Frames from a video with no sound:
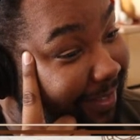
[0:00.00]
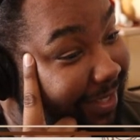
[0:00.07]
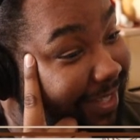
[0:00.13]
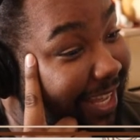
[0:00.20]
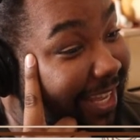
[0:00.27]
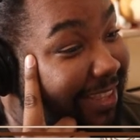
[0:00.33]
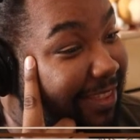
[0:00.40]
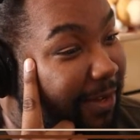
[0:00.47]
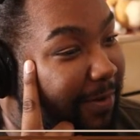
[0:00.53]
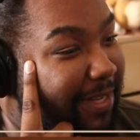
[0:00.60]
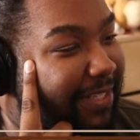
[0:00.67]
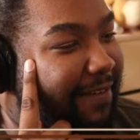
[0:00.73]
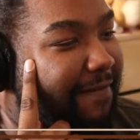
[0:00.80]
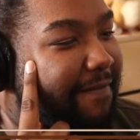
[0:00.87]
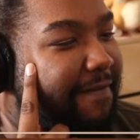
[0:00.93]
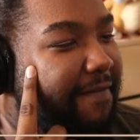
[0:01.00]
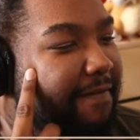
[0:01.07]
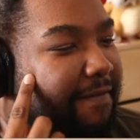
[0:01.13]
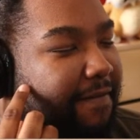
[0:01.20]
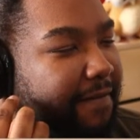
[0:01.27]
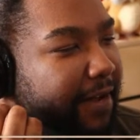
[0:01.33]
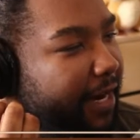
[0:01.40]
Death Note is a
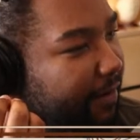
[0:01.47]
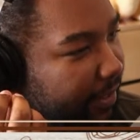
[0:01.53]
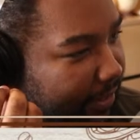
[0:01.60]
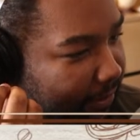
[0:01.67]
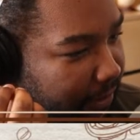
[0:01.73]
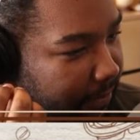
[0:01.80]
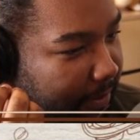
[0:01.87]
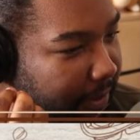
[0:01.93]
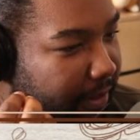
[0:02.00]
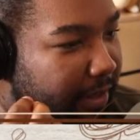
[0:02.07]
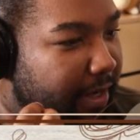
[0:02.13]
very slow burn.